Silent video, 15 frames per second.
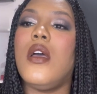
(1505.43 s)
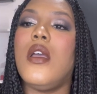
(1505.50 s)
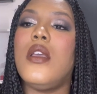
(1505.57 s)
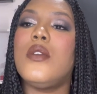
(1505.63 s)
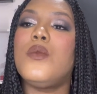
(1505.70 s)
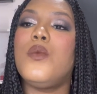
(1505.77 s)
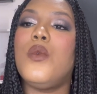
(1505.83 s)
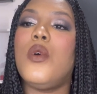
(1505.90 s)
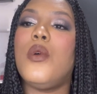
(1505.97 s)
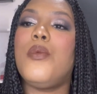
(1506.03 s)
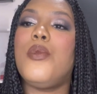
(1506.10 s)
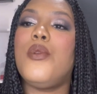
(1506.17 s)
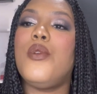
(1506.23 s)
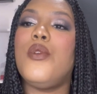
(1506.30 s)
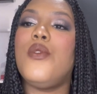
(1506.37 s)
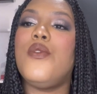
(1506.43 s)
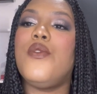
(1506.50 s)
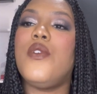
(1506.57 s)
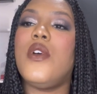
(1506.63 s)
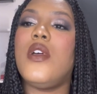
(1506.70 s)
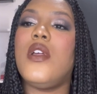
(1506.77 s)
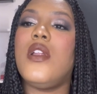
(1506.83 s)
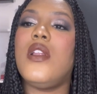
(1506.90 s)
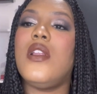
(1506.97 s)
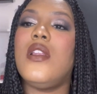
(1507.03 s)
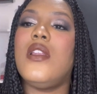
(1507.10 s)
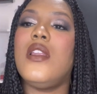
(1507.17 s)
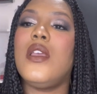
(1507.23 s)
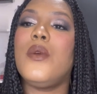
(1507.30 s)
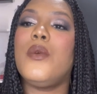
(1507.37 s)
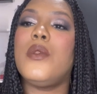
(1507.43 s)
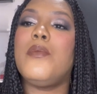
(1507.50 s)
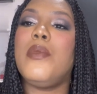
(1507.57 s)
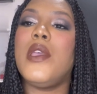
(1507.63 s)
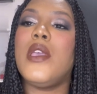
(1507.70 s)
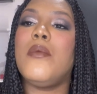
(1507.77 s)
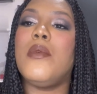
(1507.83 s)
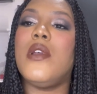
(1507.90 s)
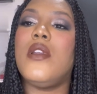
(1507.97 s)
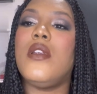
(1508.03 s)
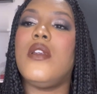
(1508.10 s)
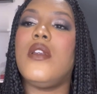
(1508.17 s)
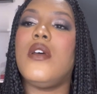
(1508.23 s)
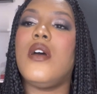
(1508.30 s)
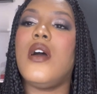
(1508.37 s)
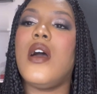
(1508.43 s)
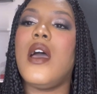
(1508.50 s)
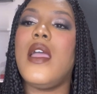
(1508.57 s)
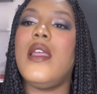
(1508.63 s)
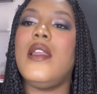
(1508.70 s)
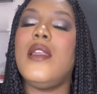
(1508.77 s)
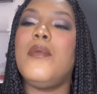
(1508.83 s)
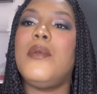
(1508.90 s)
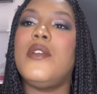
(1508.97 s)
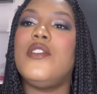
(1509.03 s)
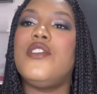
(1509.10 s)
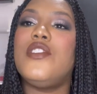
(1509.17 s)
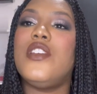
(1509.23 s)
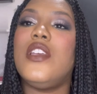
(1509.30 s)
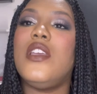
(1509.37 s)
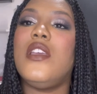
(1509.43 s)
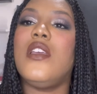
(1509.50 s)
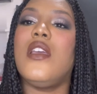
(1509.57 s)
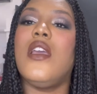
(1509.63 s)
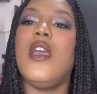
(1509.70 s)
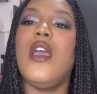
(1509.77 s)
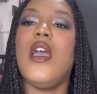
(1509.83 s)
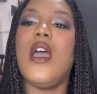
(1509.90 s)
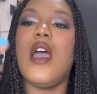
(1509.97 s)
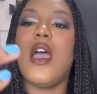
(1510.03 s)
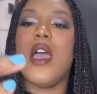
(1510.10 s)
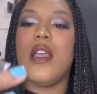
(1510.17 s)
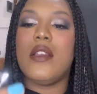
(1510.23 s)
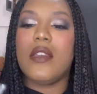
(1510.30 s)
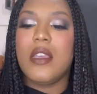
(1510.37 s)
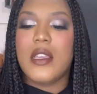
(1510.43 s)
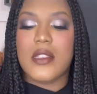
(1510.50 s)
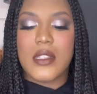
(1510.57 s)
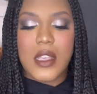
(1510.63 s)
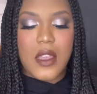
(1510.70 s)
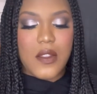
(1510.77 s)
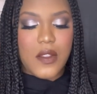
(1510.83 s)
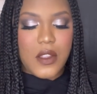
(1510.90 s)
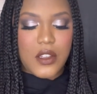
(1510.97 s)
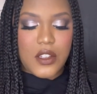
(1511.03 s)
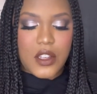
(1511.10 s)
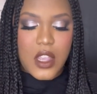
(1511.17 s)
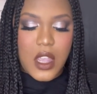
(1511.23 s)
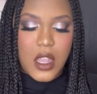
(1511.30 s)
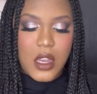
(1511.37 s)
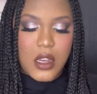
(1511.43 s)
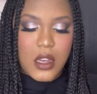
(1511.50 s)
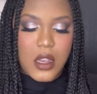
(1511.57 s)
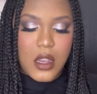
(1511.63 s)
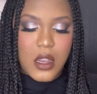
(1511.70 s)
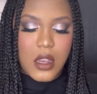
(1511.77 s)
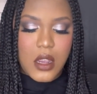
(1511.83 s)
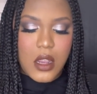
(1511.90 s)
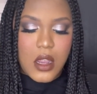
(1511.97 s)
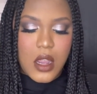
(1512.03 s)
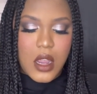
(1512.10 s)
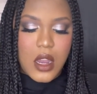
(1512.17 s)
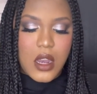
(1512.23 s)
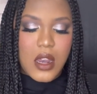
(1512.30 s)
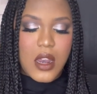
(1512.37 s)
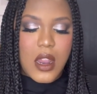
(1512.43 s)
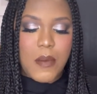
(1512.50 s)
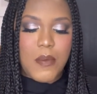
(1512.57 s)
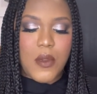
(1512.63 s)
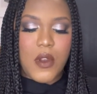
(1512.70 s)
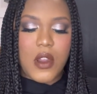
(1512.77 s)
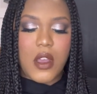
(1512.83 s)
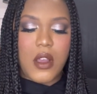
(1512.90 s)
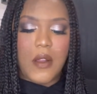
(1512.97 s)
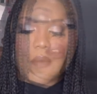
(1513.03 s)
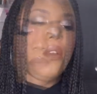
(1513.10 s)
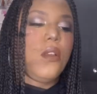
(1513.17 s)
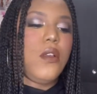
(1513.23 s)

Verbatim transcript: It's waterproof liquid pigment, eye, lip and cheek. And it's in the shade Nebula.